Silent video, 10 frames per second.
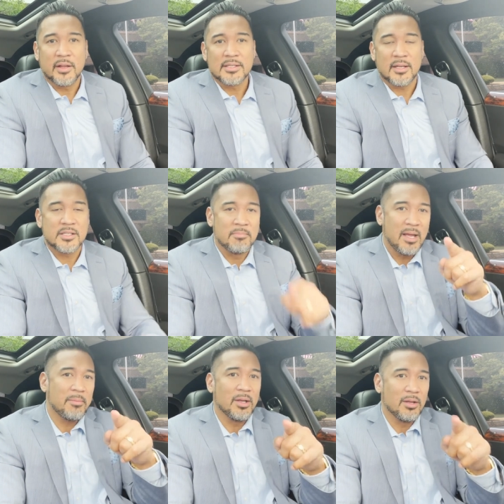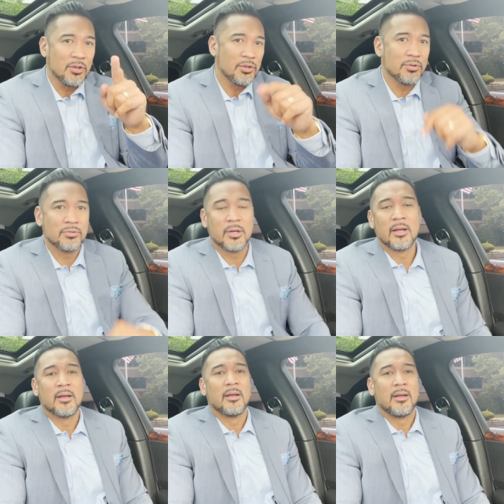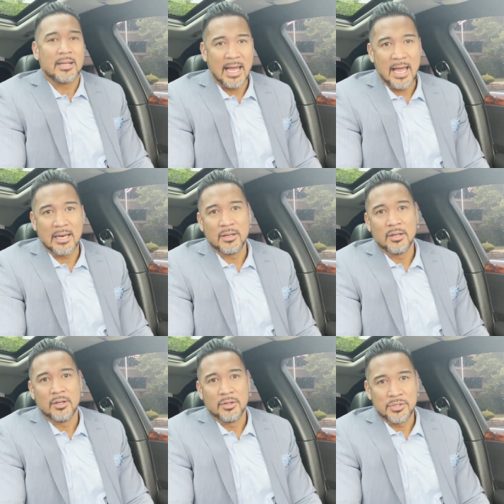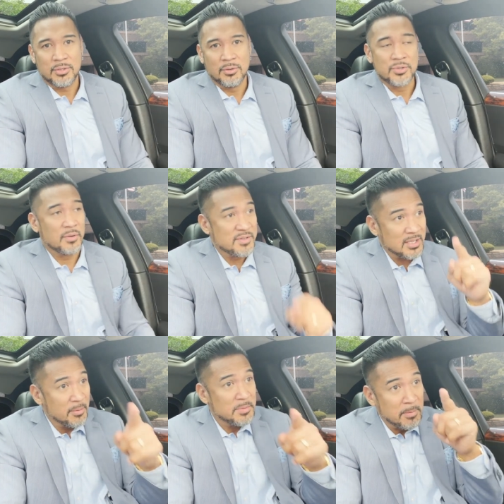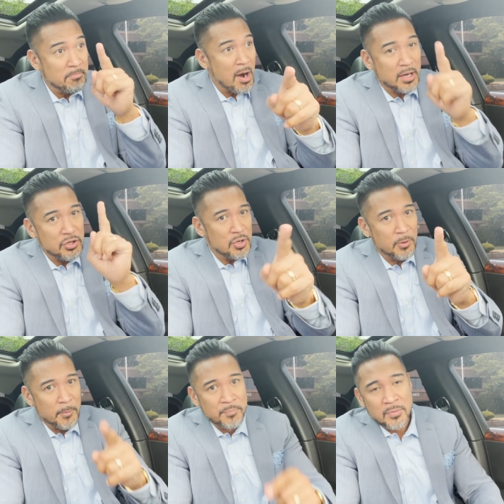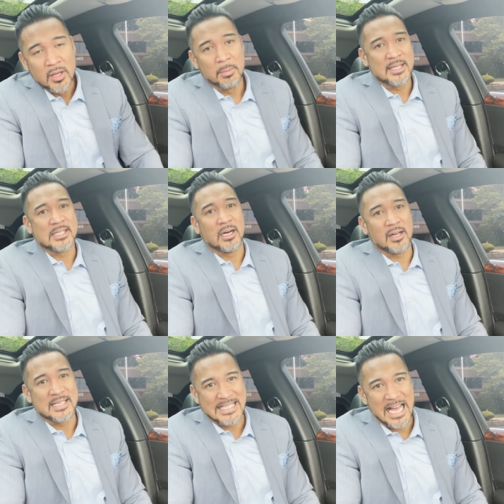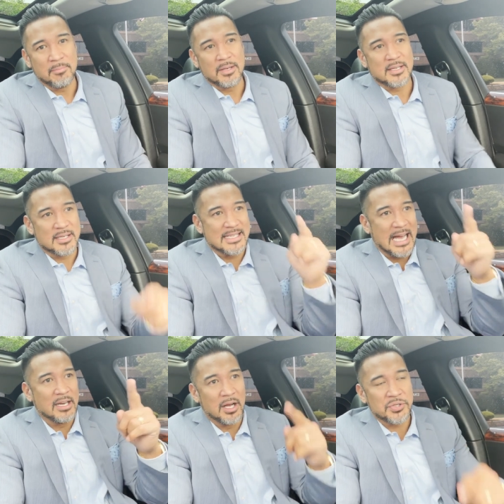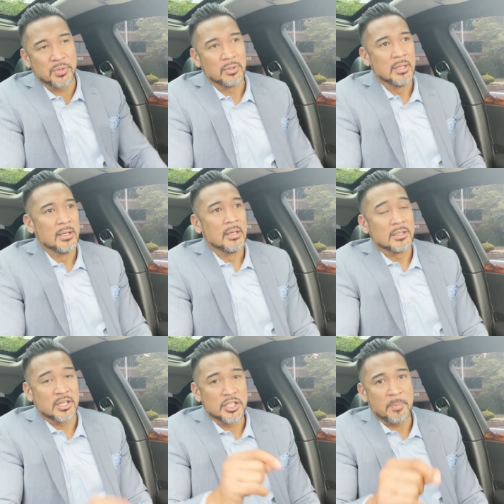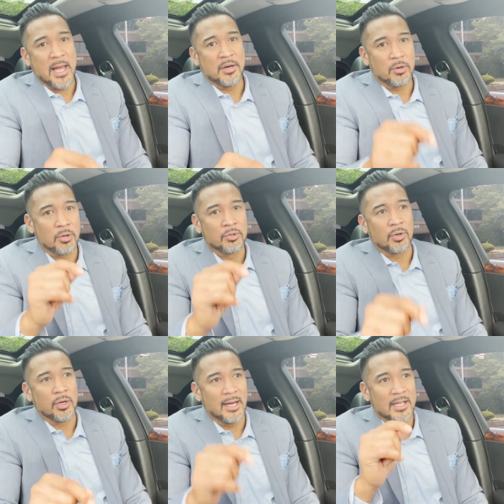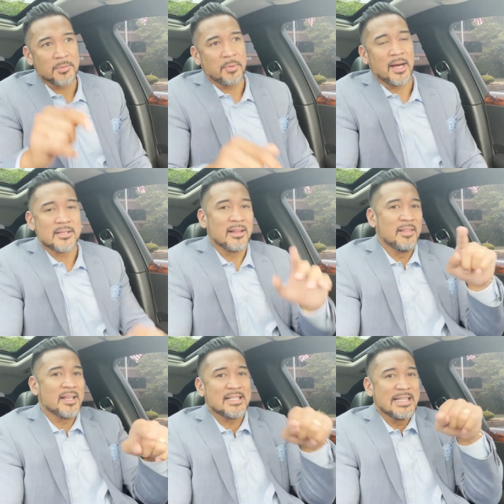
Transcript: these things, maybe you can too. So if somebody's been bugging you about starting a side business, side hustle to expand or grow your enterprise, this